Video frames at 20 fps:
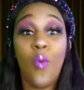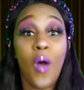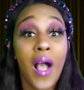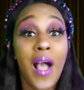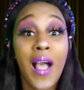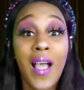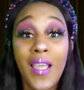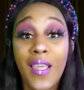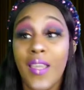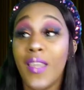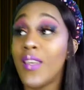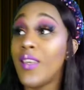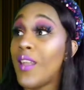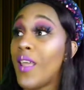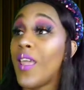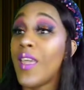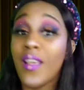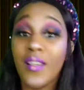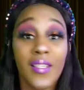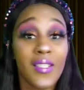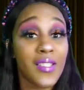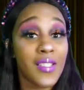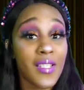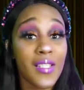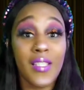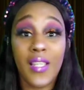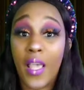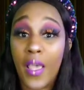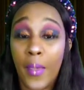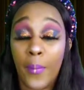Why in the hell is
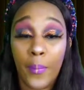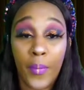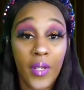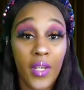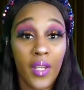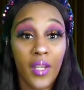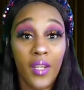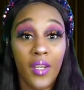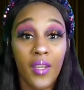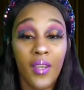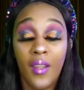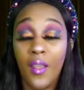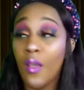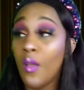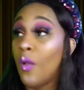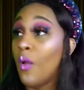this happening